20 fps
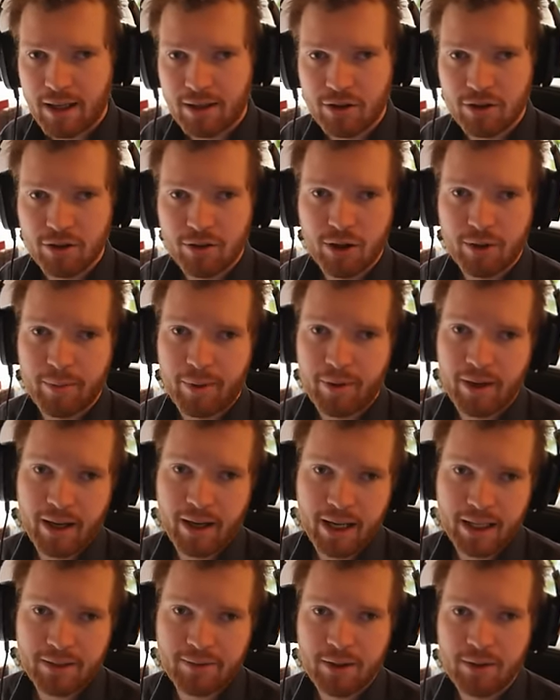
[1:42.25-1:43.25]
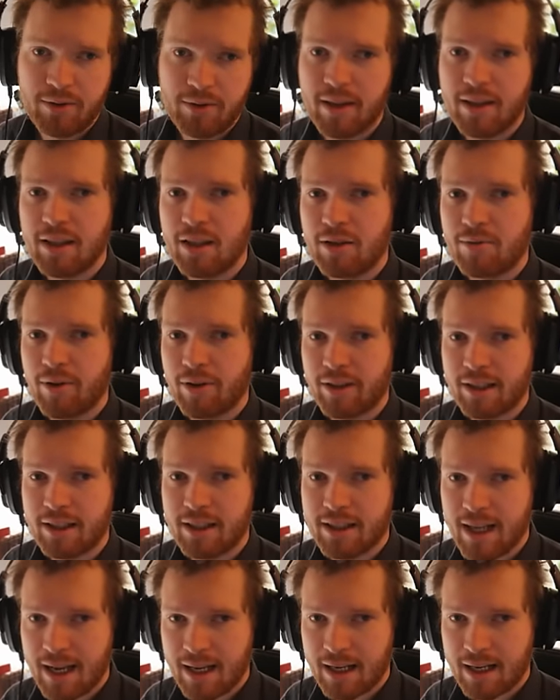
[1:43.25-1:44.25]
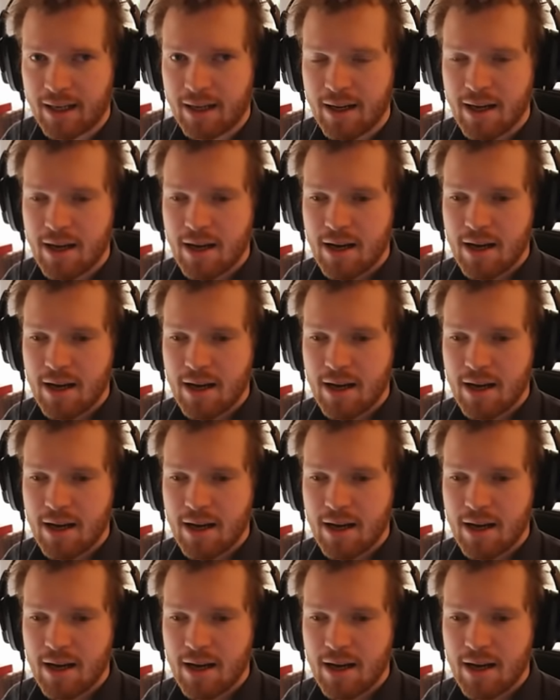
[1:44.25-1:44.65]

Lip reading: as I talked about in the last video, that these rocks are static.